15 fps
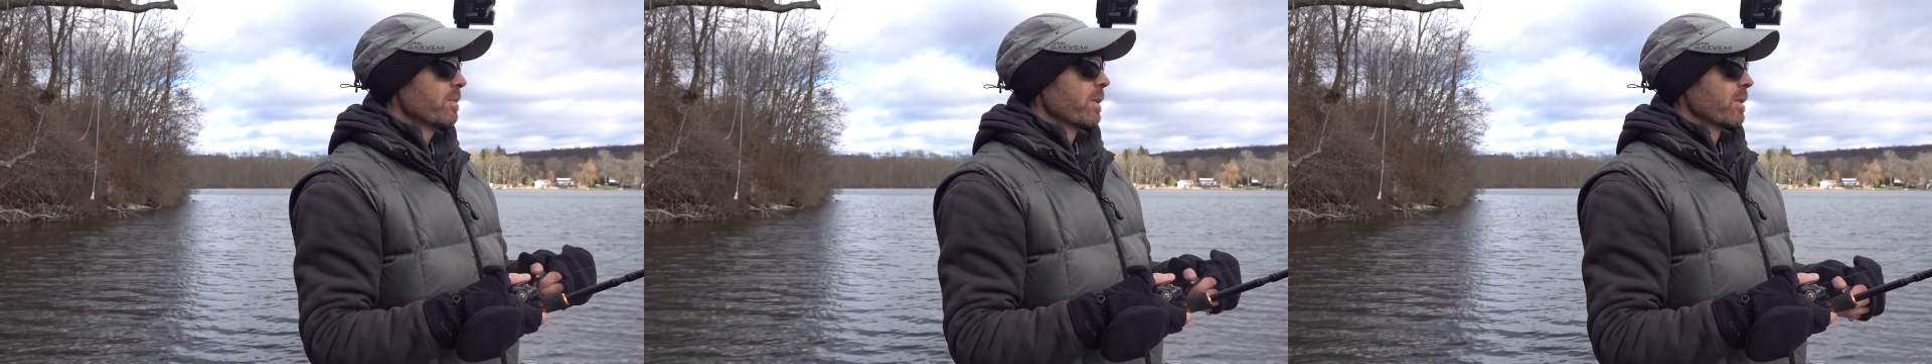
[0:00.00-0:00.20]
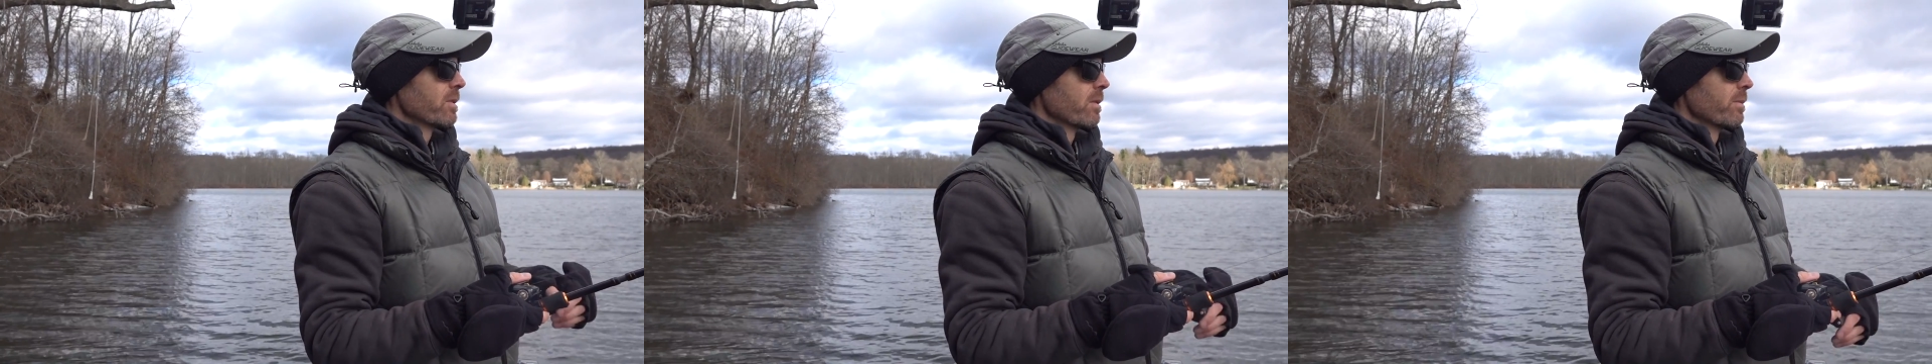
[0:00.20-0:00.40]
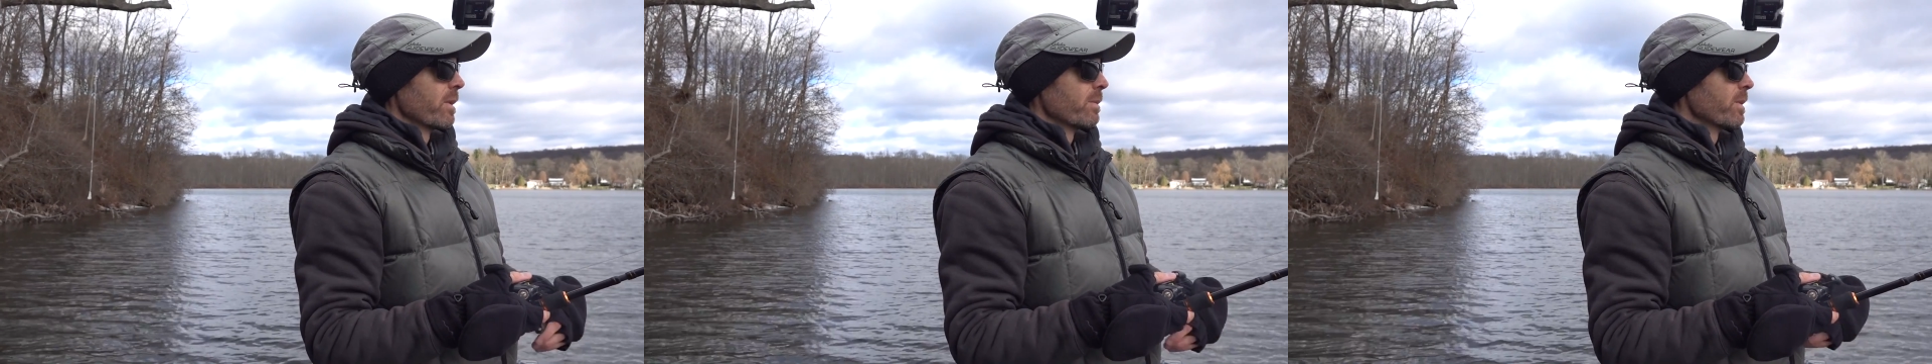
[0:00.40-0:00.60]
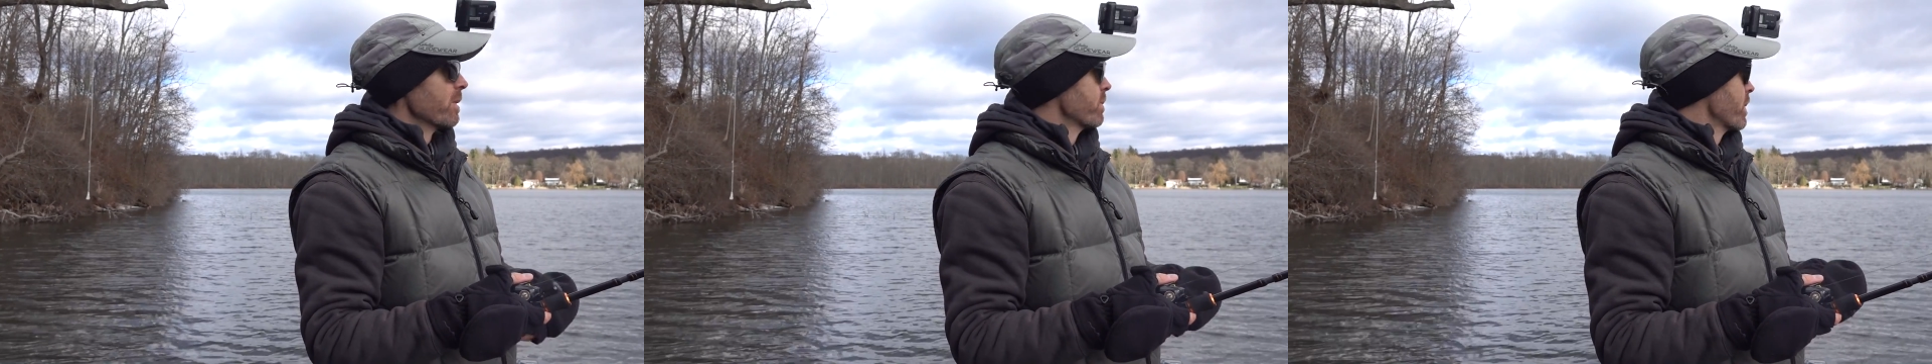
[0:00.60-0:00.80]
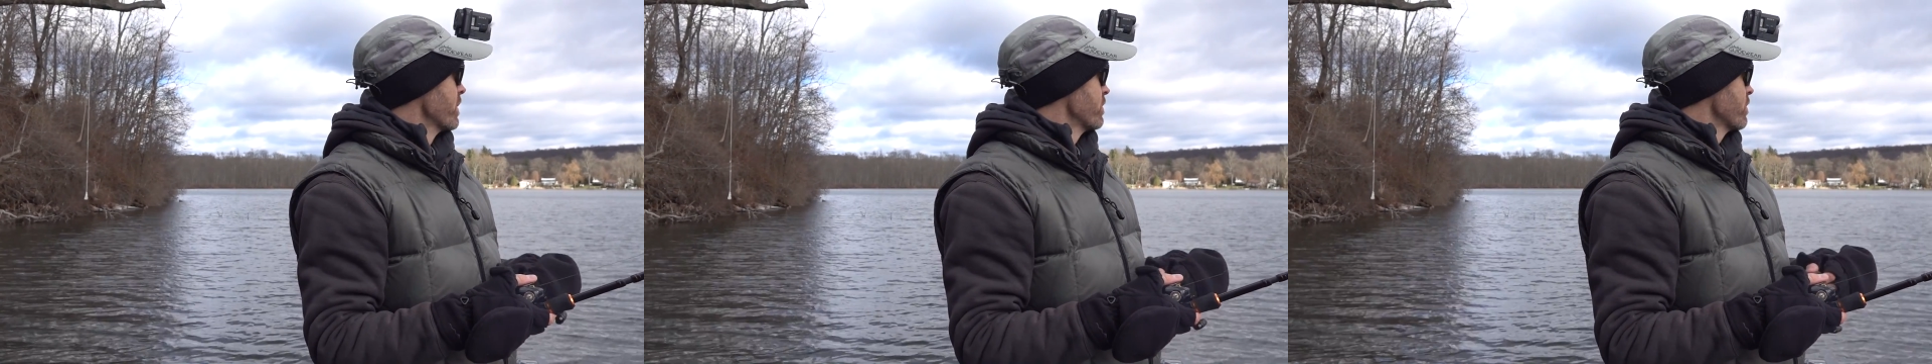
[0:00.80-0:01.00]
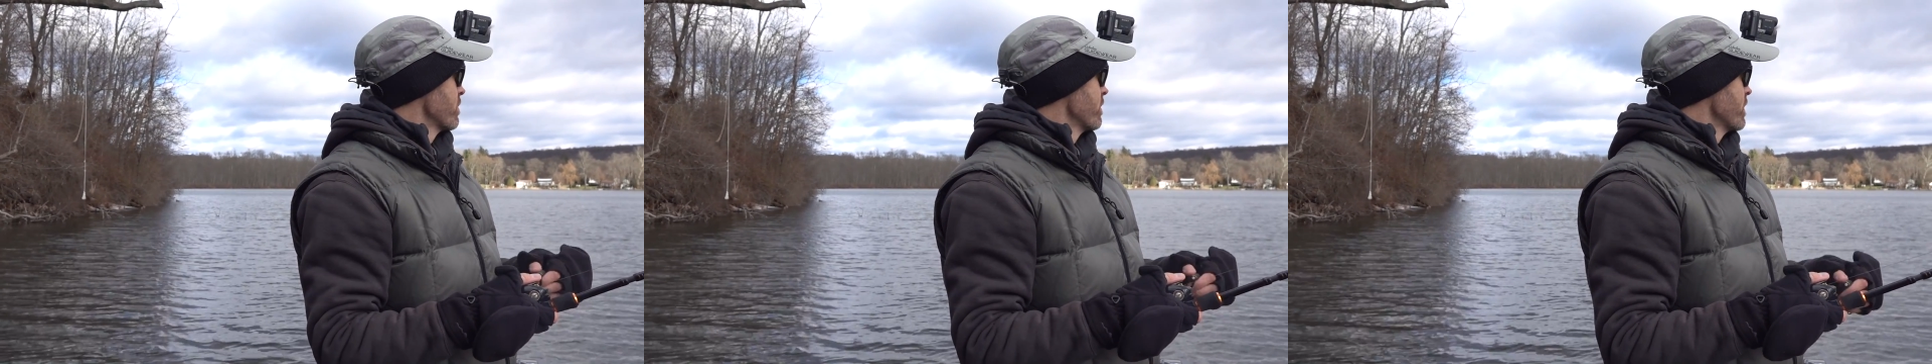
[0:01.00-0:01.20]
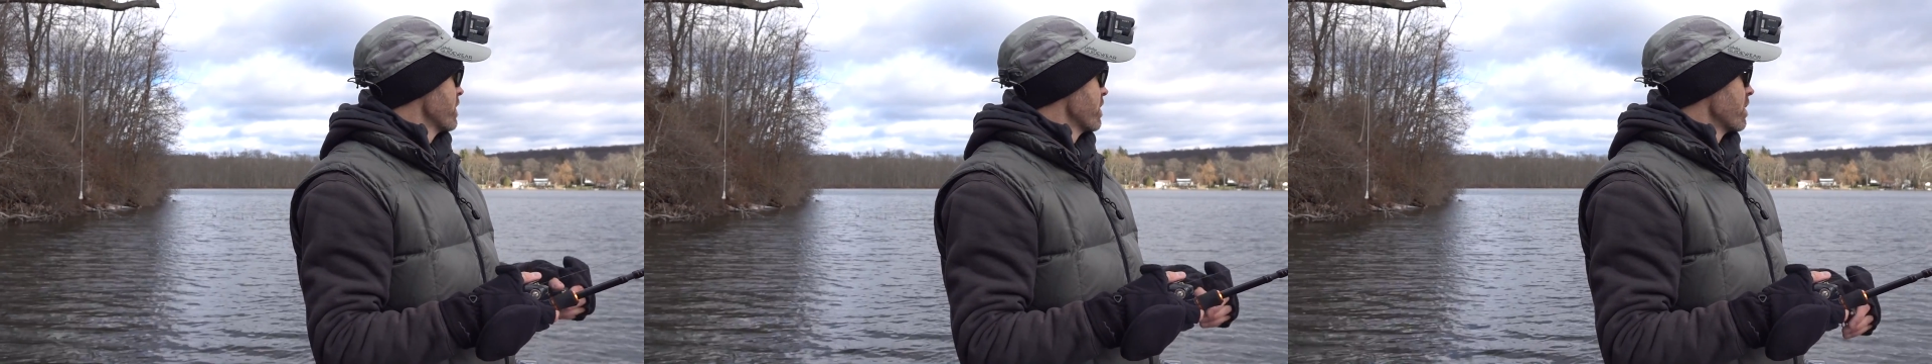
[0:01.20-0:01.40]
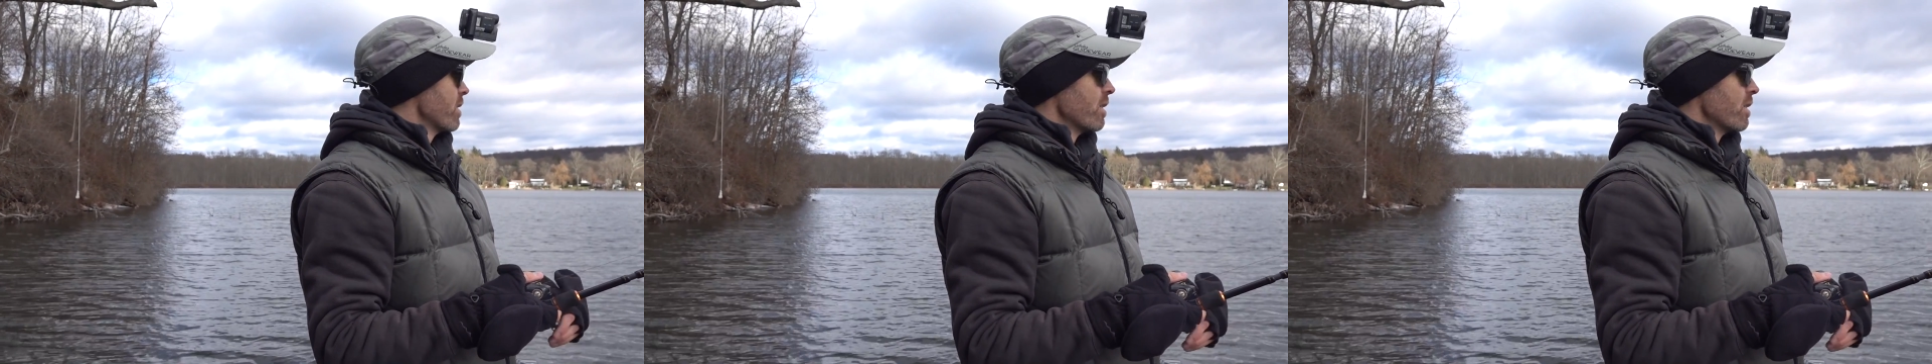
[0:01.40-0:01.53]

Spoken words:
bring some of my big baits with me.